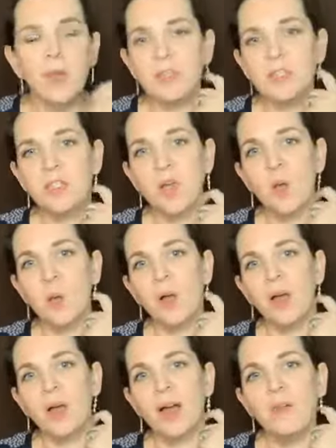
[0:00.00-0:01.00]
so
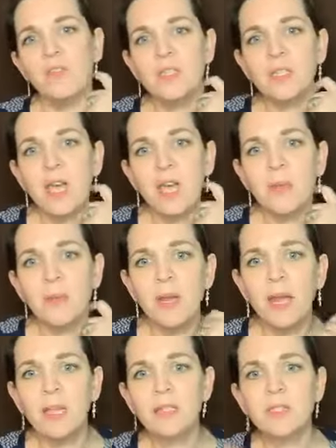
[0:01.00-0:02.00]
I've just kind of been
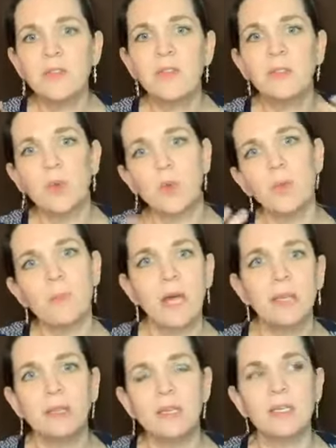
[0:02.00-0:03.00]
asking the Lord
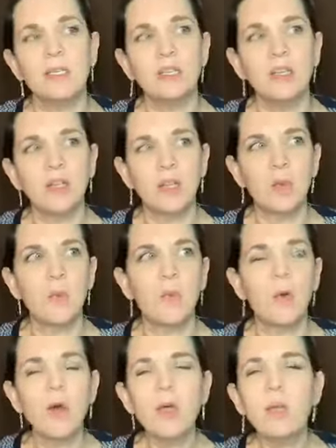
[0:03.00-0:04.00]
about this, you know, like,
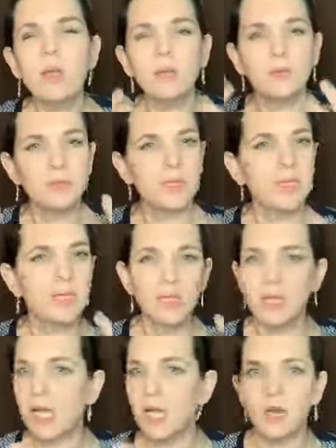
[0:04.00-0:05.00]
what is really
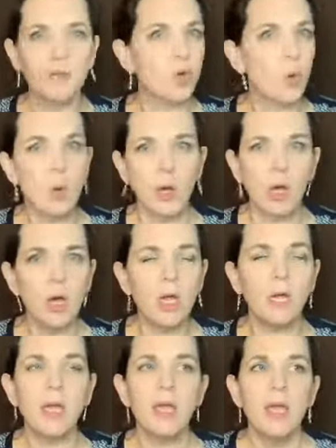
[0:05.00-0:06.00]
kind of going
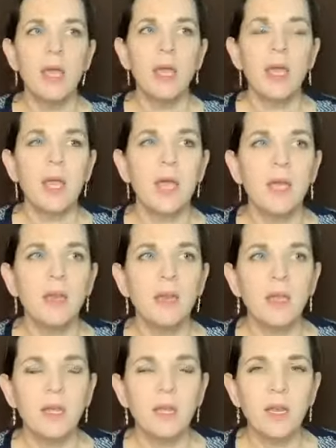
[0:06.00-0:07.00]
on?
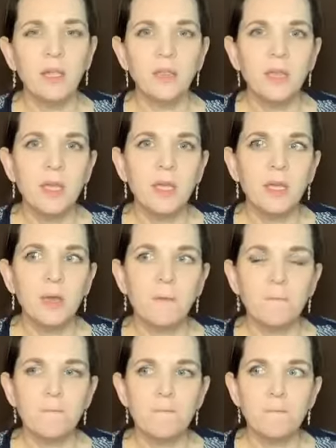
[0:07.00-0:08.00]
And I think,
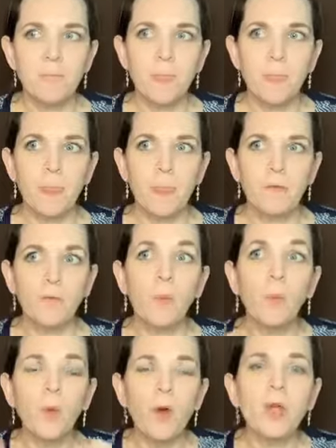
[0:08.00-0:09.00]
for
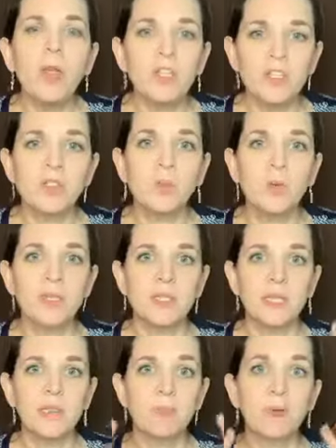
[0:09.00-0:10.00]
one, I just want to
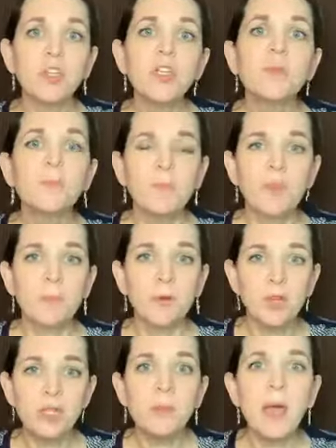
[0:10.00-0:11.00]
say the
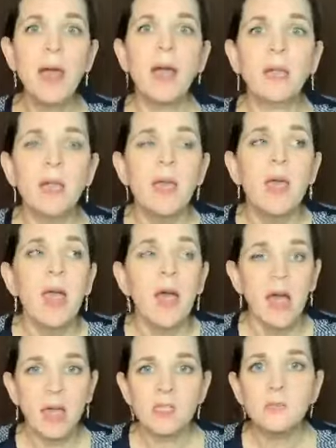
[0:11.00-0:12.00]
pushback
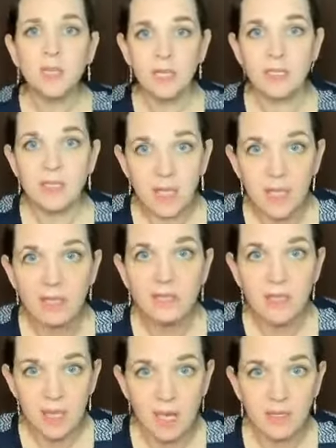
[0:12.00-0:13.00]
has been
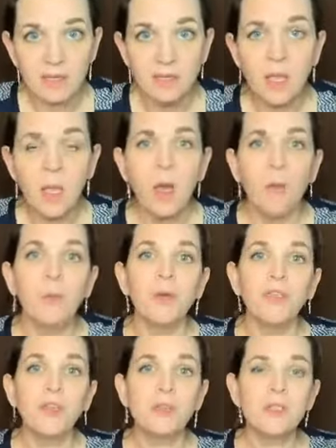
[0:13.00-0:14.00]
intense, yes,
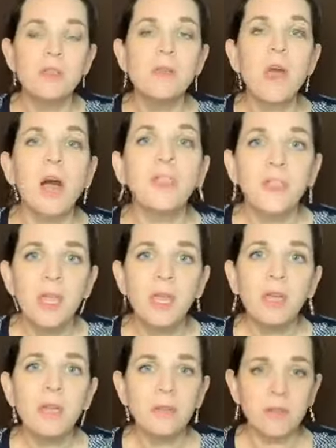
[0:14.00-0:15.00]
but there's
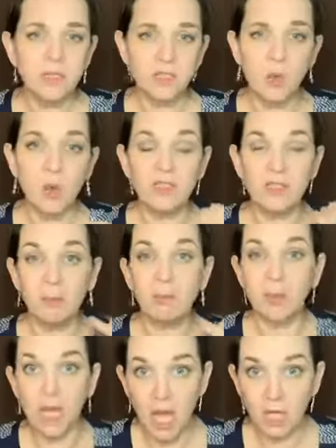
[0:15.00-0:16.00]
nothing that's going to
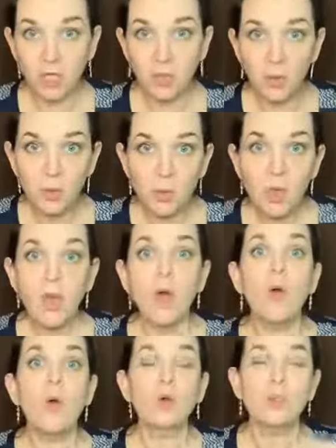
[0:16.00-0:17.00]
block you
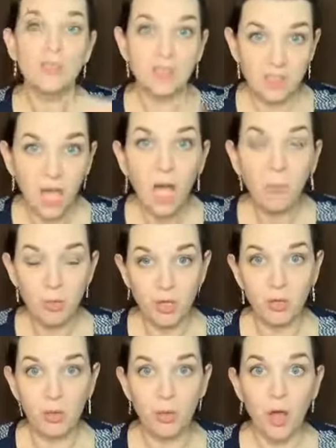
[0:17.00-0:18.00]
or stop
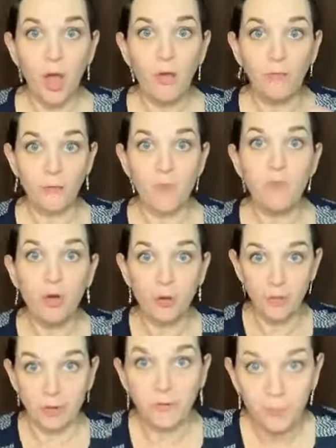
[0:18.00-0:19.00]
you from
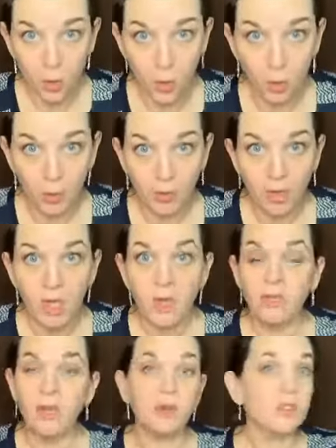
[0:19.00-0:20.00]
moving forward.
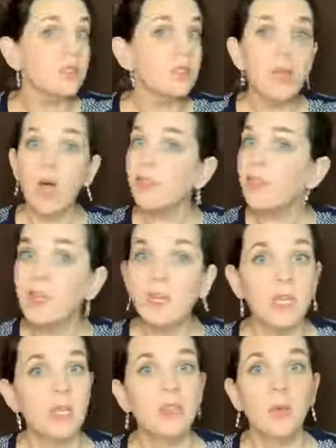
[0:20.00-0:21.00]
There's nothing
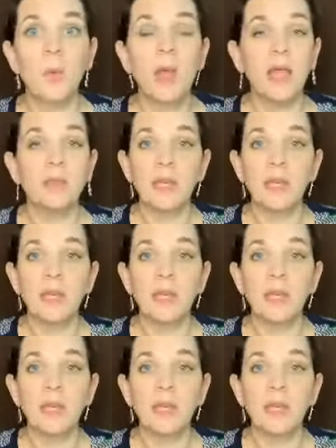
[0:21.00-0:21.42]
in the way.